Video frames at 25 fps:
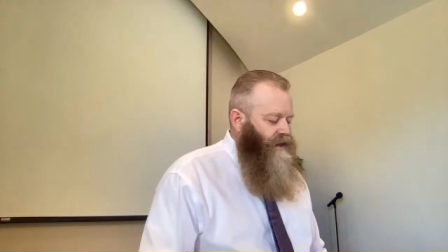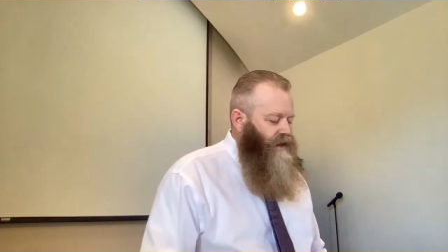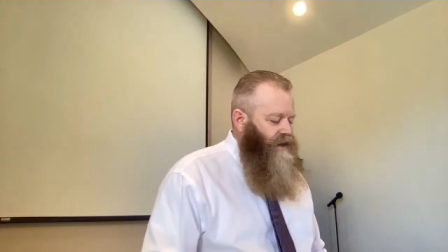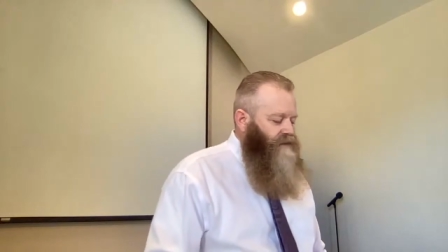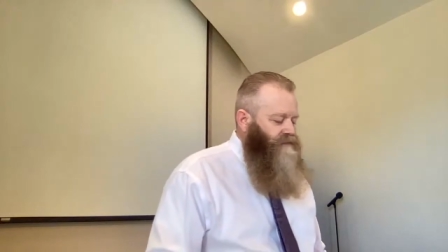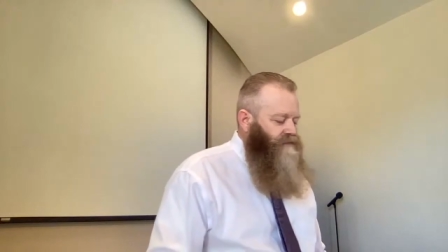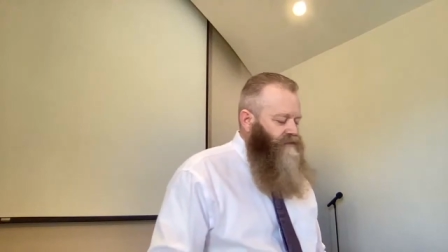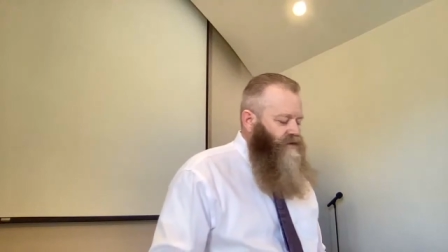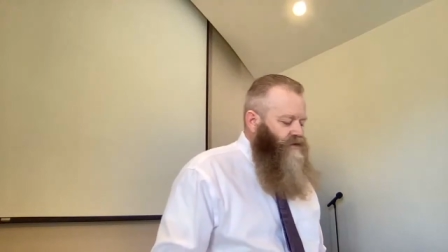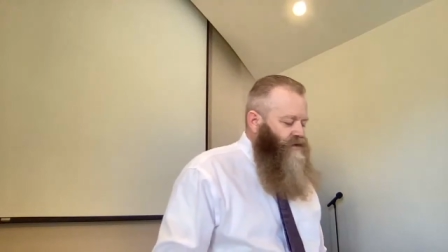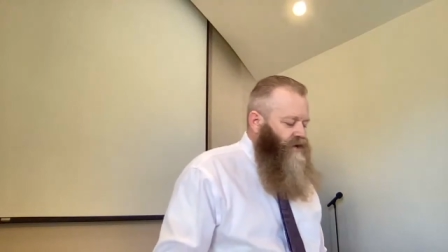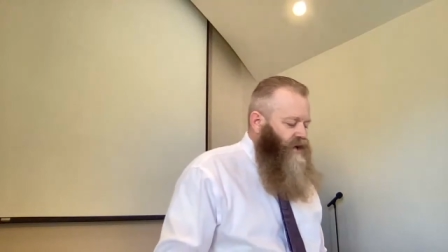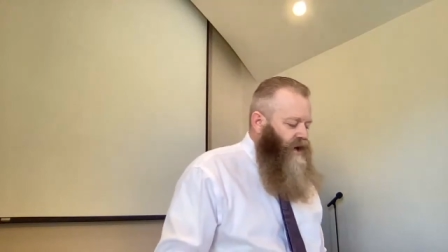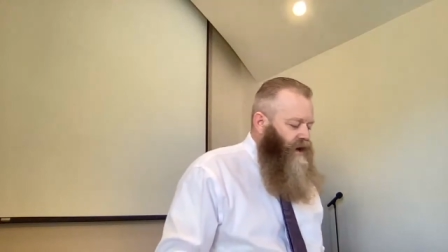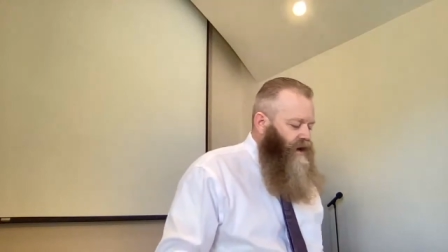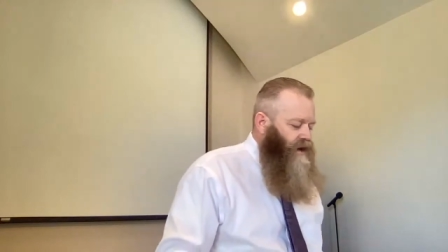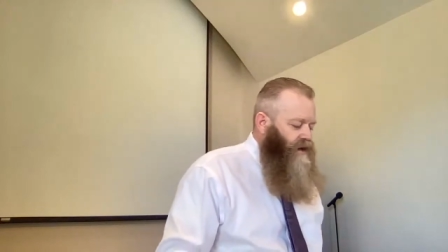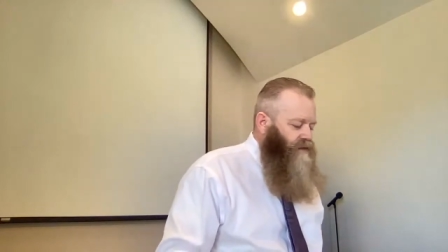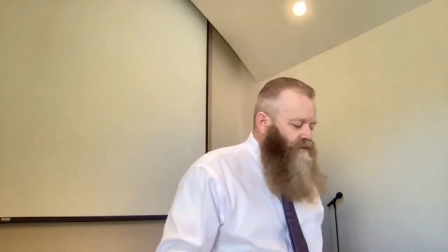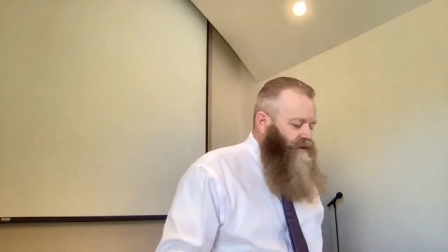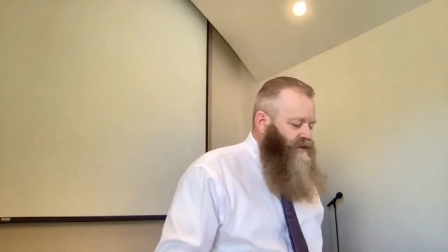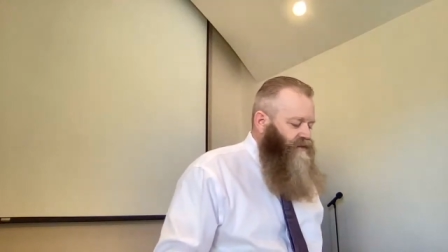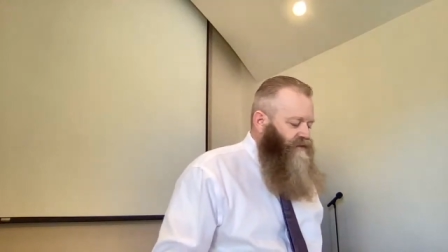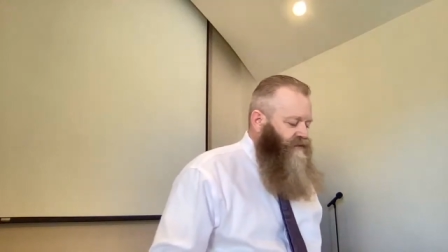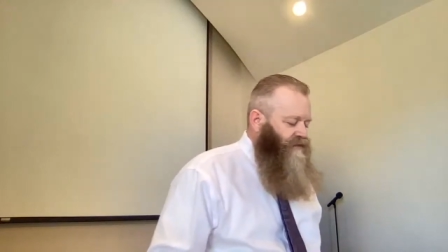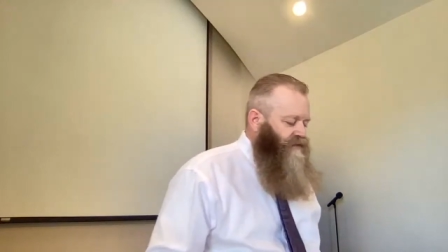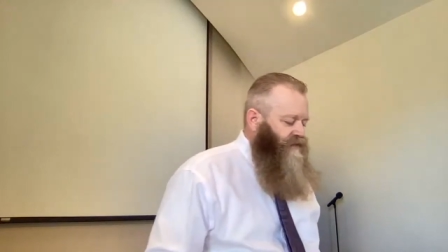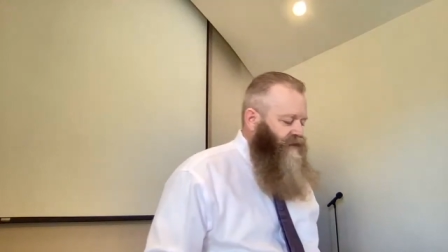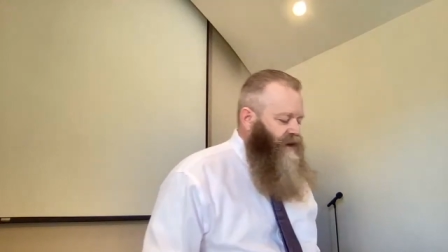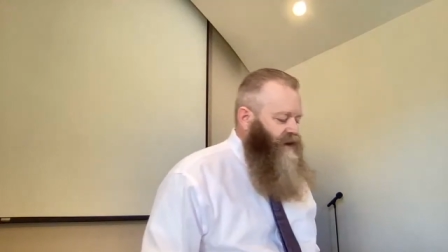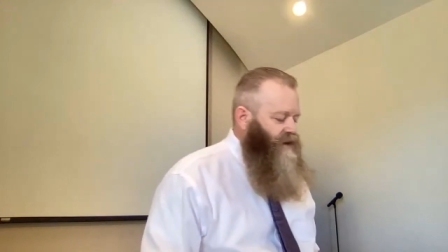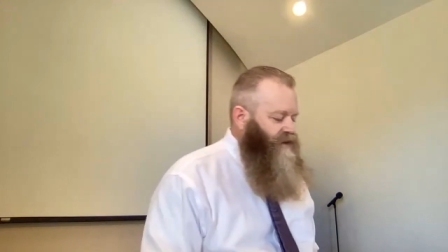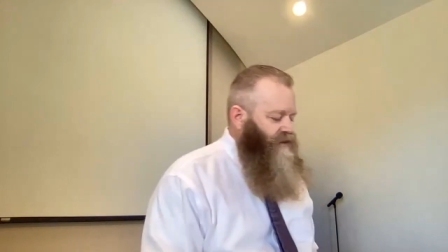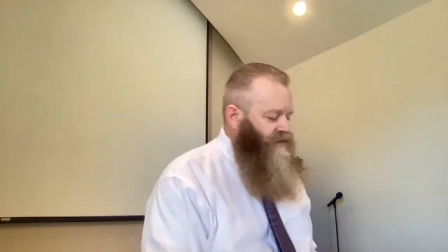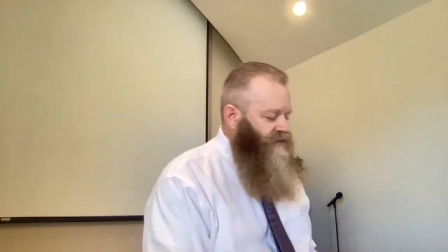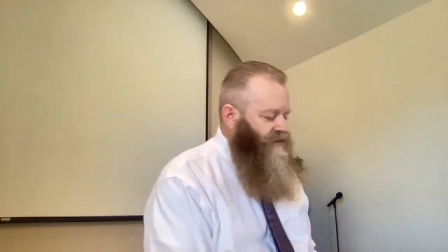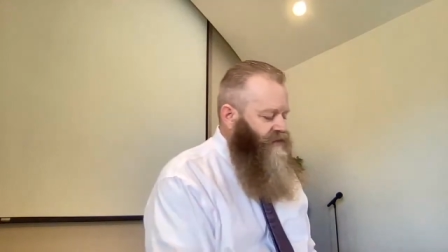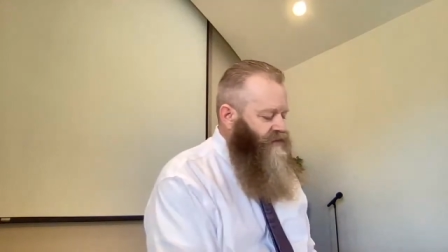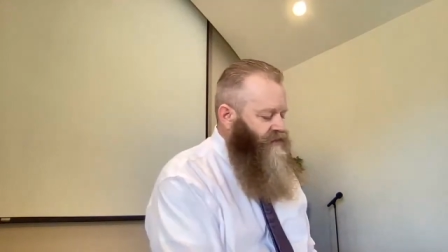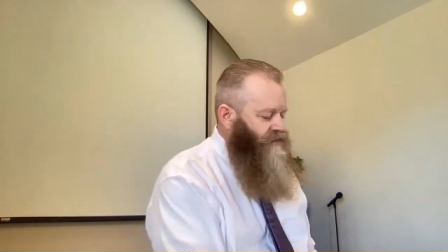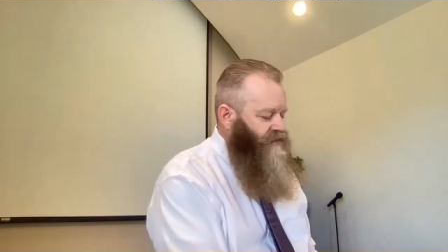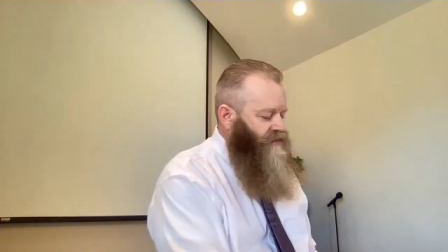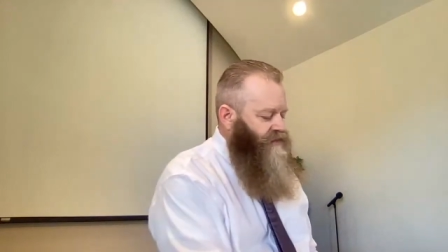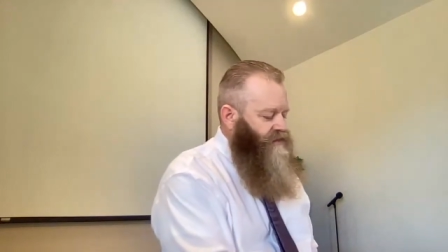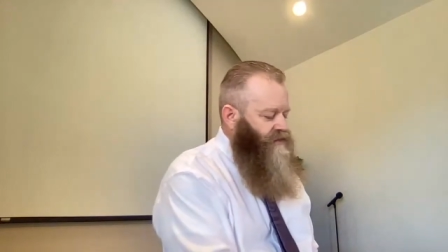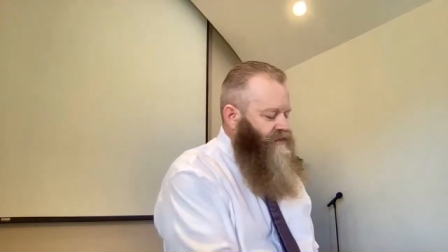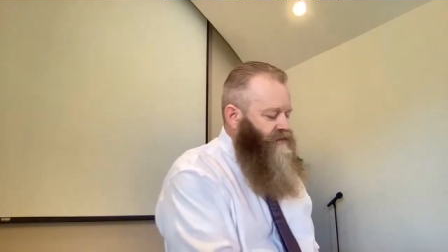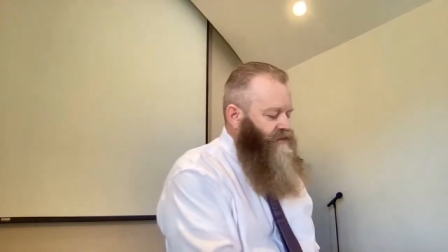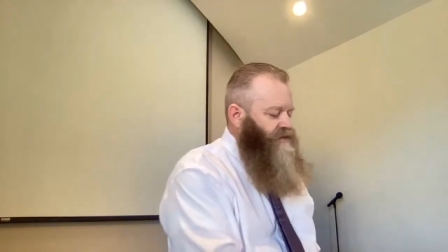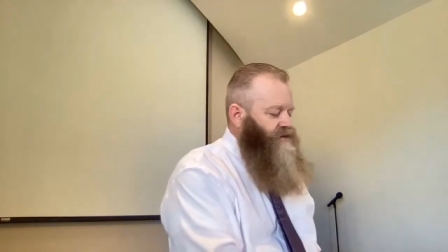Have you come in faith
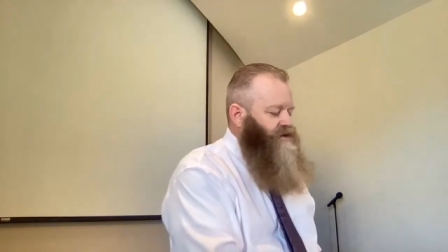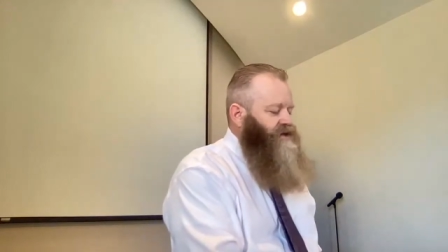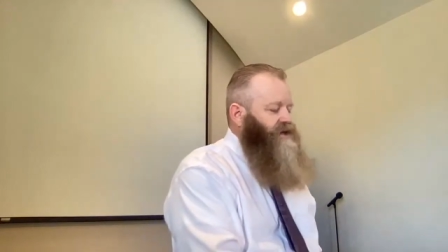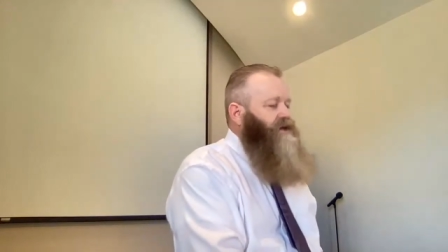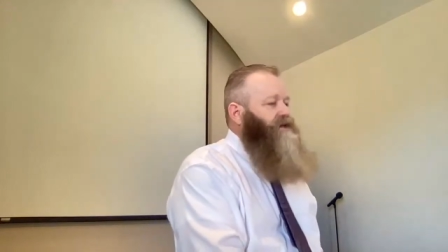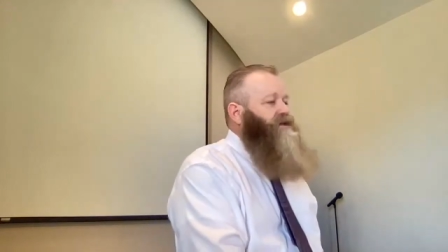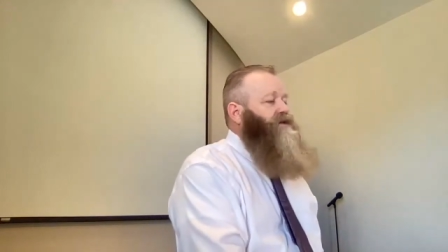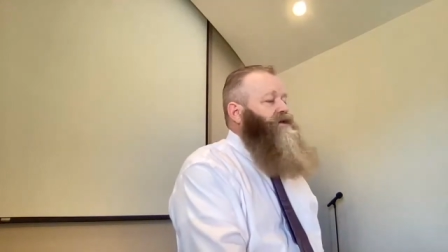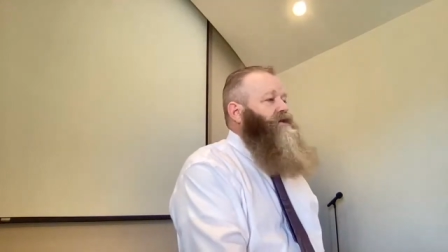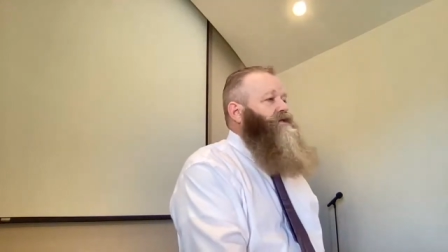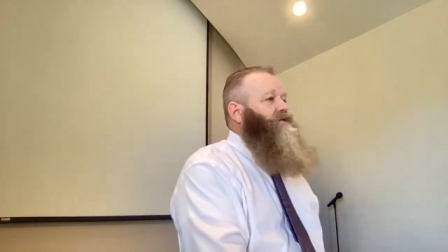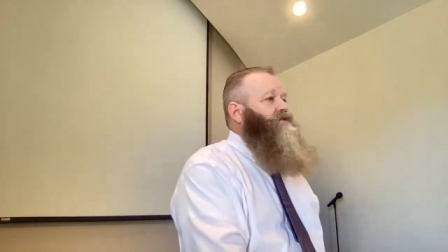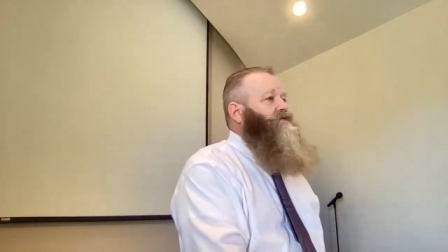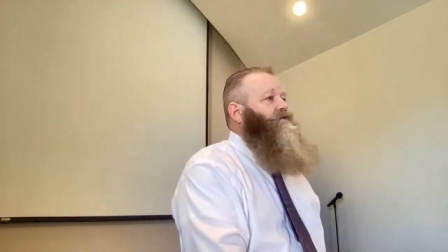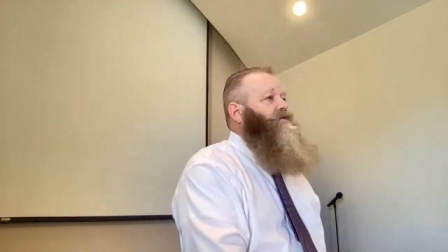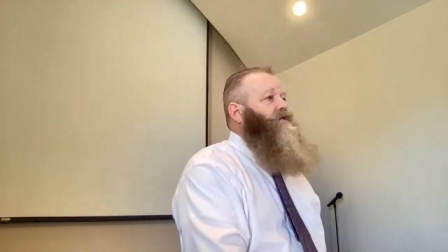to Jesus